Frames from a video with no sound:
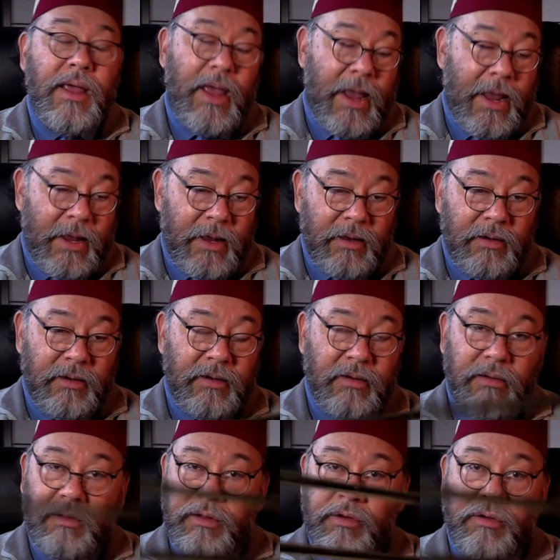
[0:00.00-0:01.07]
and
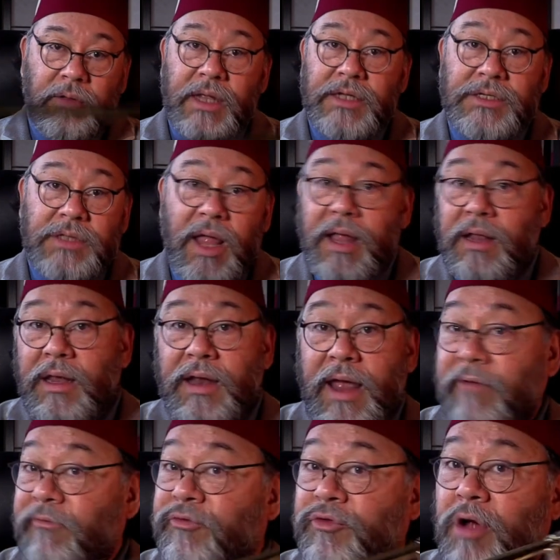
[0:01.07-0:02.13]
you're less likely to
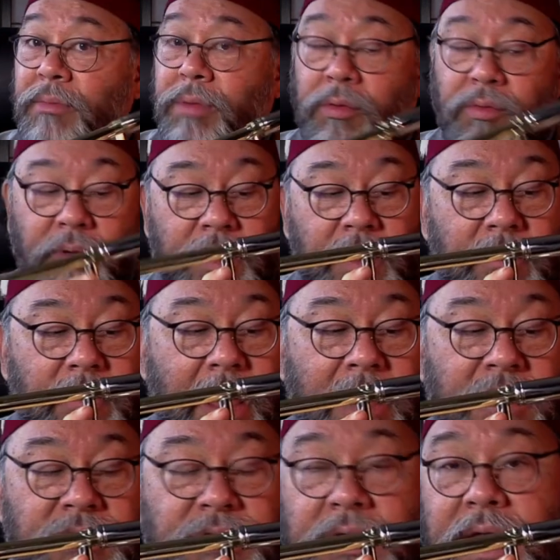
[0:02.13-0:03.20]
have trouble with it
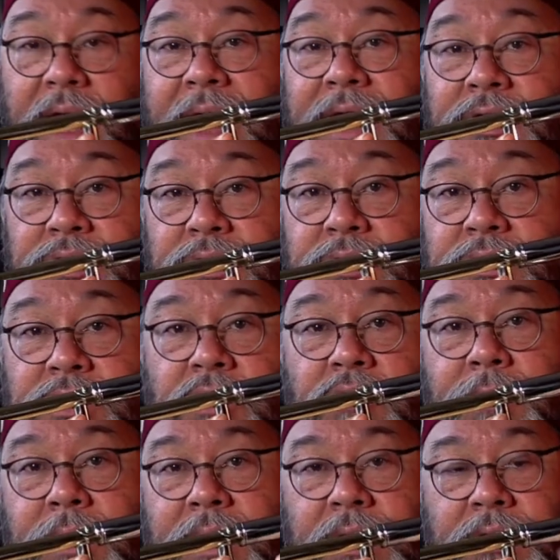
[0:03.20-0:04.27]
as it ages too,
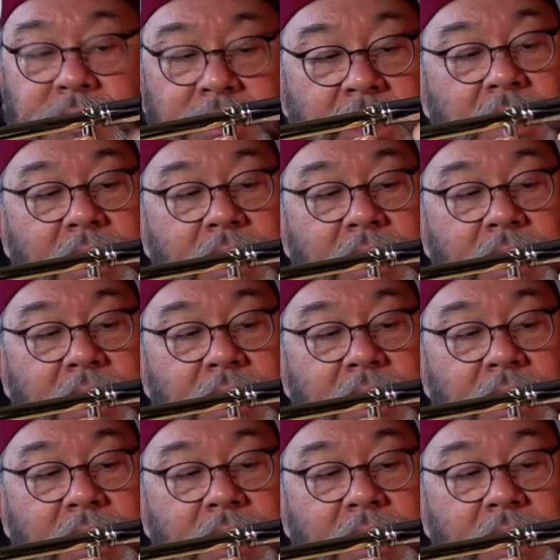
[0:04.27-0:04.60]
because